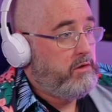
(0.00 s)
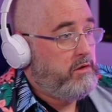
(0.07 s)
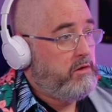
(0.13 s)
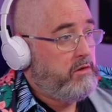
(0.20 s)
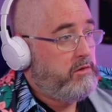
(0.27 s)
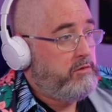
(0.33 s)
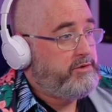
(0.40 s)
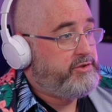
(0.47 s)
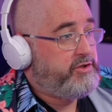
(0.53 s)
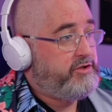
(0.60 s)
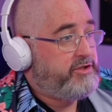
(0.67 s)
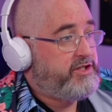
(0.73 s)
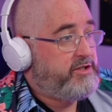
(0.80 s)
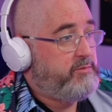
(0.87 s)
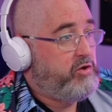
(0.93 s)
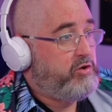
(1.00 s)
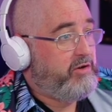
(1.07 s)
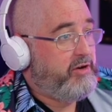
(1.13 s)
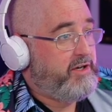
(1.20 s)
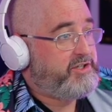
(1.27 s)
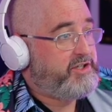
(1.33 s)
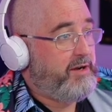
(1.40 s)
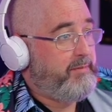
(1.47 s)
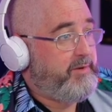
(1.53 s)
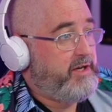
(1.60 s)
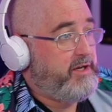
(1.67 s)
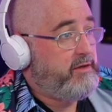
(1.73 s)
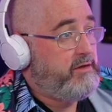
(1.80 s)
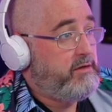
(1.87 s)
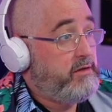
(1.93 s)
Uh-oh, he's got some more guys coming
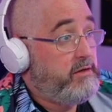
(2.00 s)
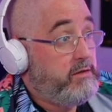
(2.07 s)
in.